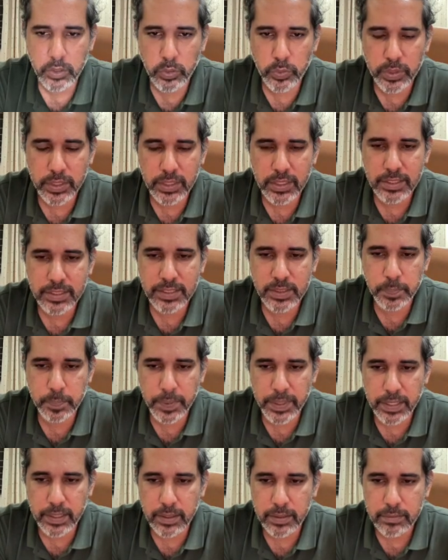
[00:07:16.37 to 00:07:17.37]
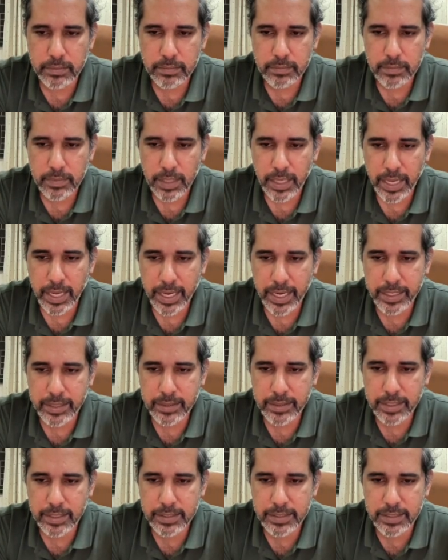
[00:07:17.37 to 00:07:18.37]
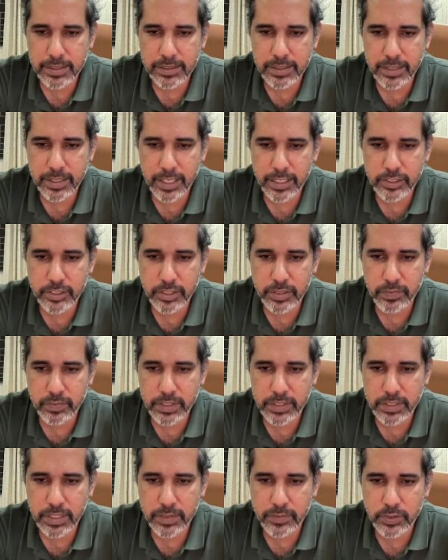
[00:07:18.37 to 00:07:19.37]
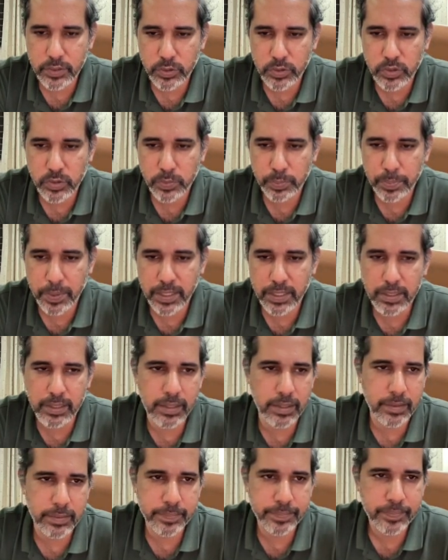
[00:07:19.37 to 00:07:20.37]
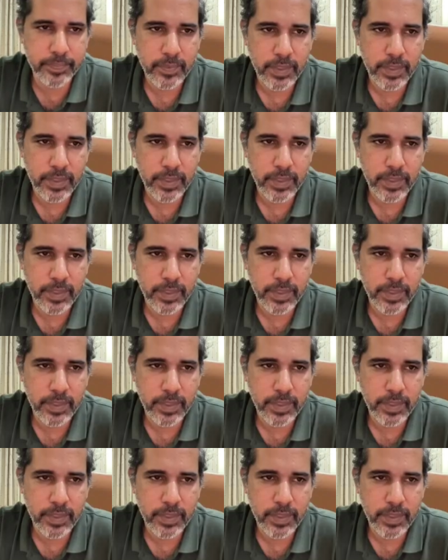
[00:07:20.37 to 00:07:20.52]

you will need speed. And this is the dungeon which gives you speed gear.